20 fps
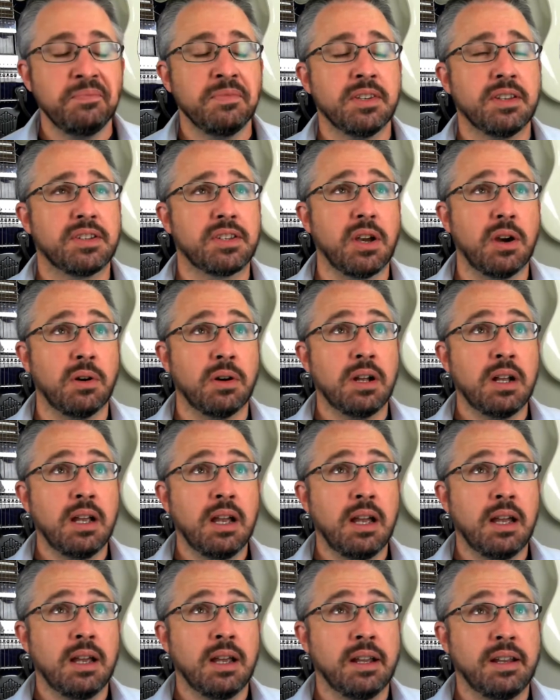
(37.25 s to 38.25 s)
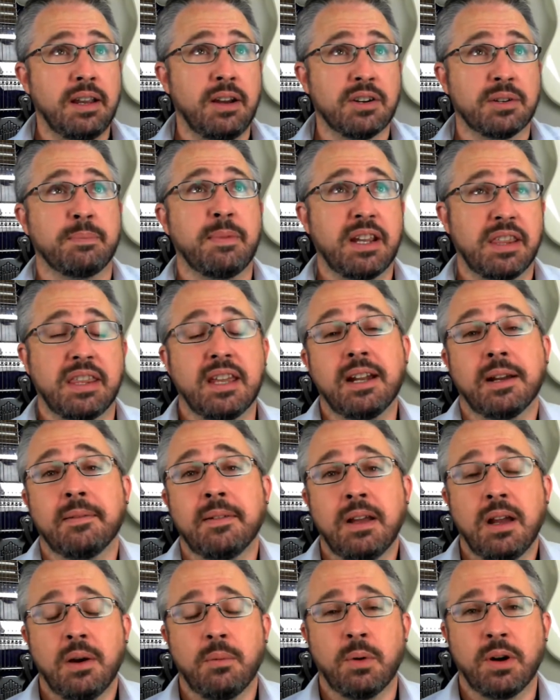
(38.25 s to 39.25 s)
So, here's my thing.
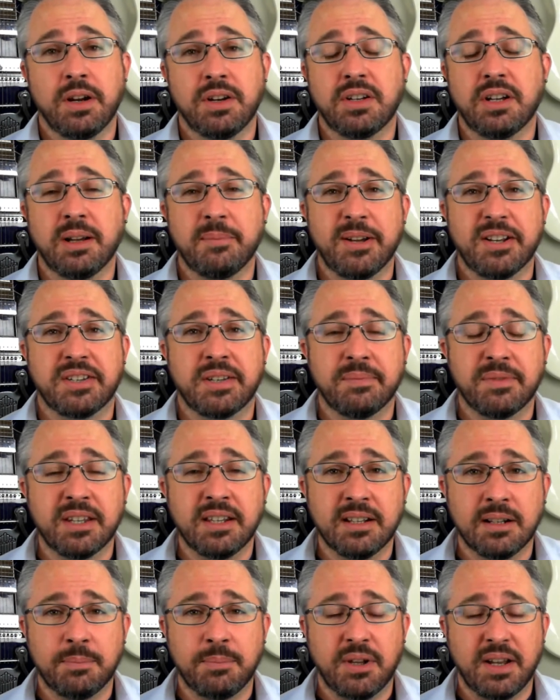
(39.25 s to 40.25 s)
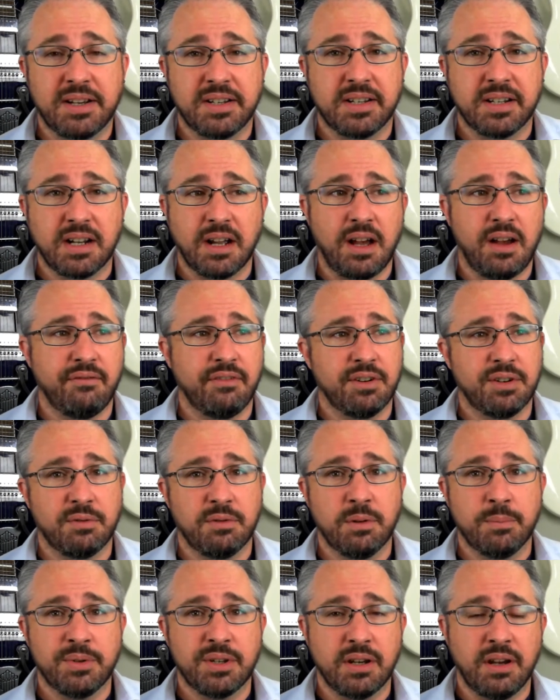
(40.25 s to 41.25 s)
We're going to talk about something that applies to conference
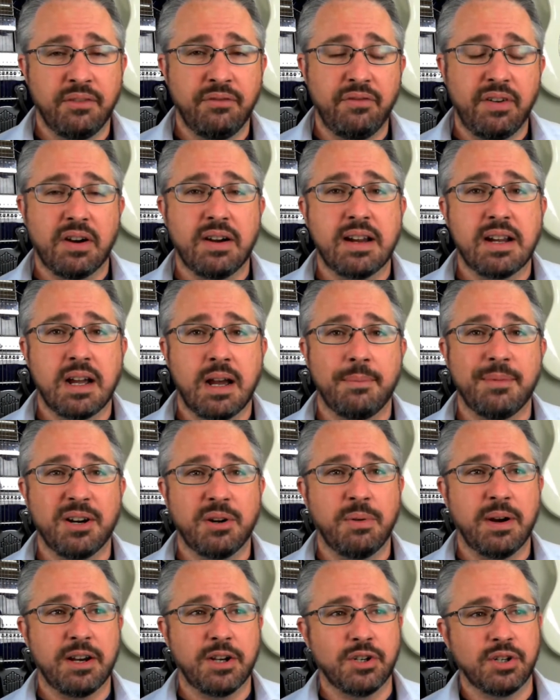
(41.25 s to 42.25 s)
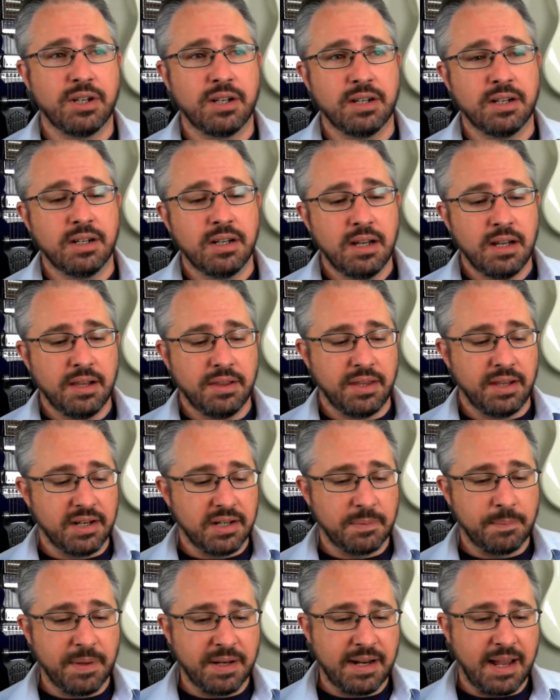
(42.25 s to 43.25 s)
rooms. A very common question that has
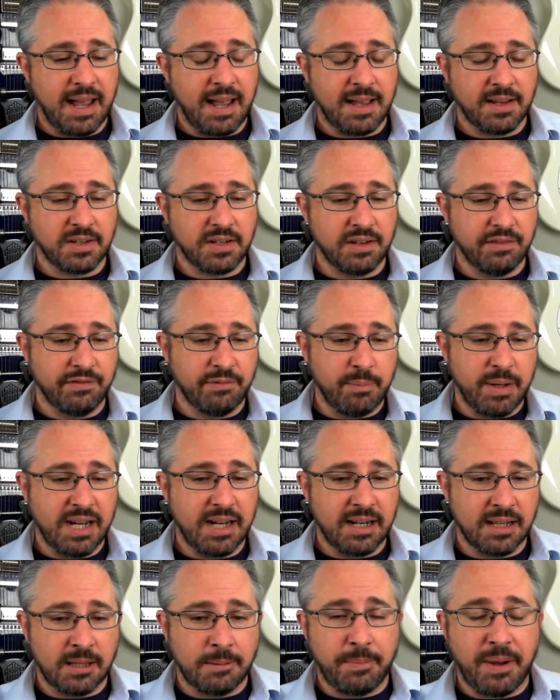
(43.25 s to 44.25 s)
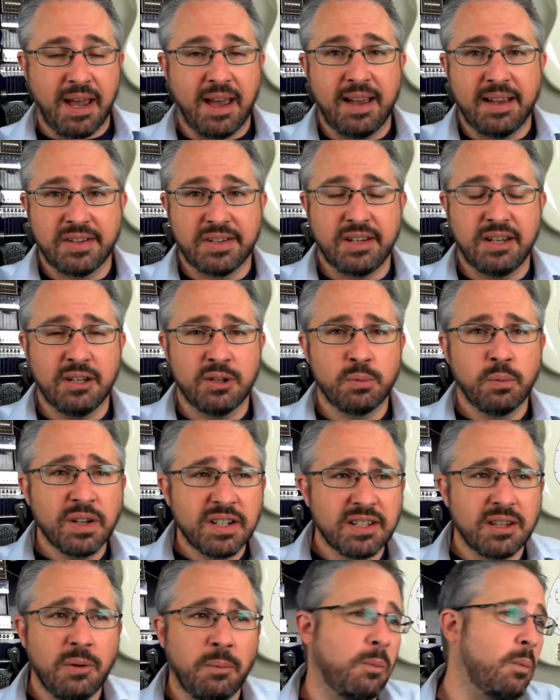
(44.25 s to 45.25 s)
been asked of me in the past is,
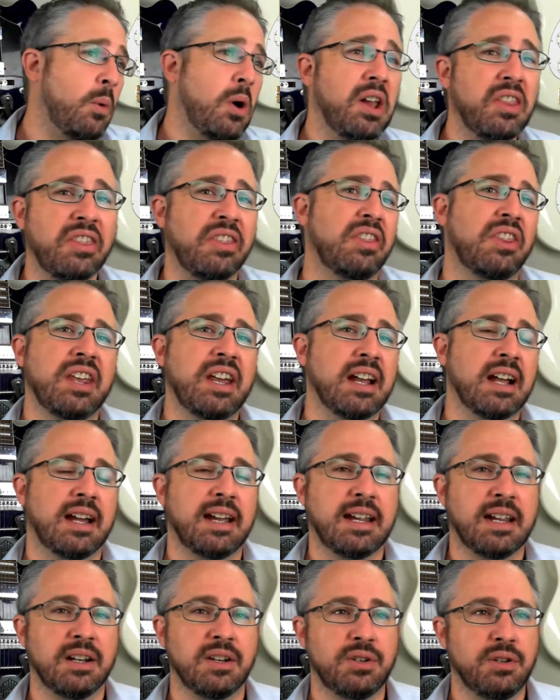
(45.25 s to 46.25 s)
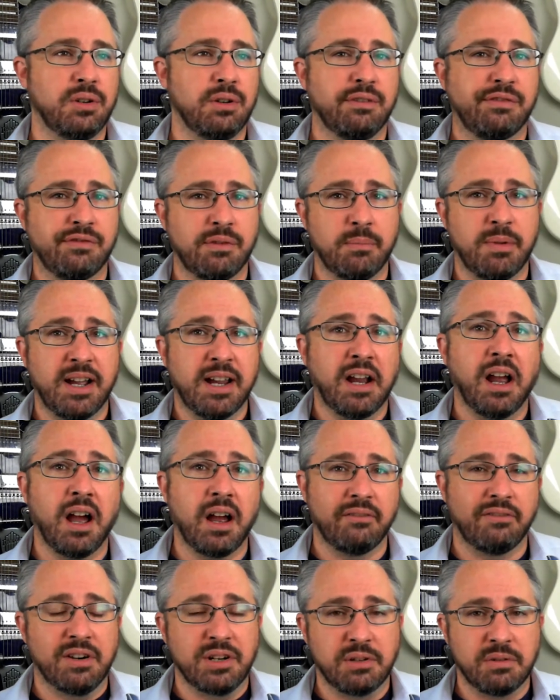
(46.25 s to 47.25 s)
what's the one thing I can do for my
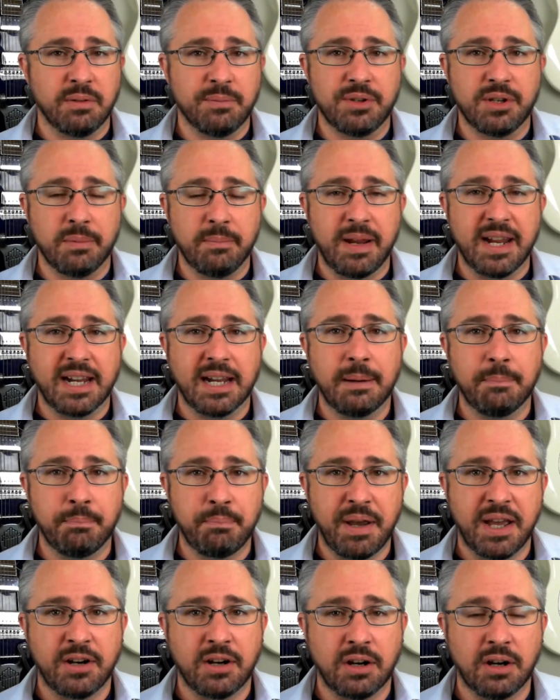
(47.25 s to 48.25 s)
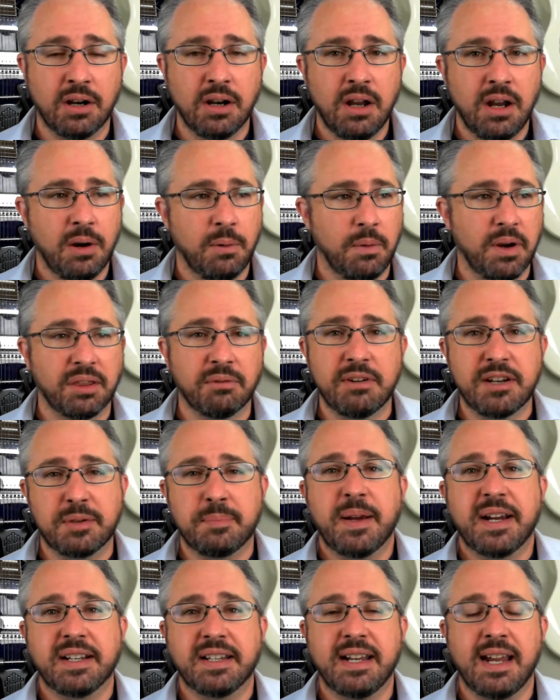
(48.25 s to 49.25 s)
conference room to make it better with
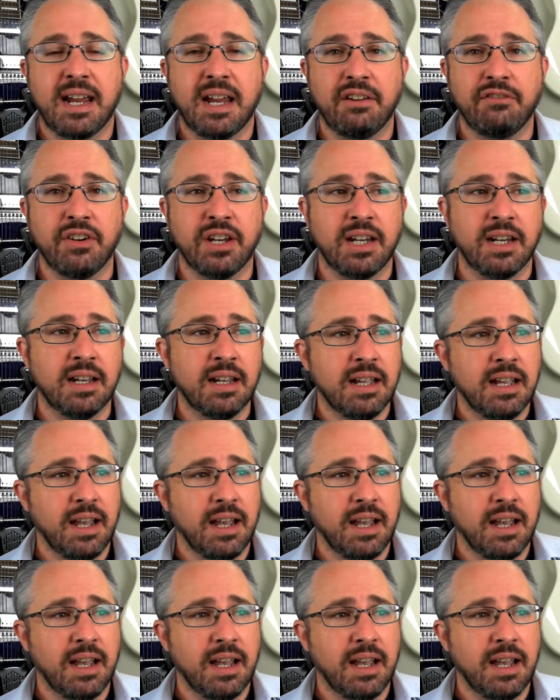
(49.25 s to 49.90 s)
respect to AV?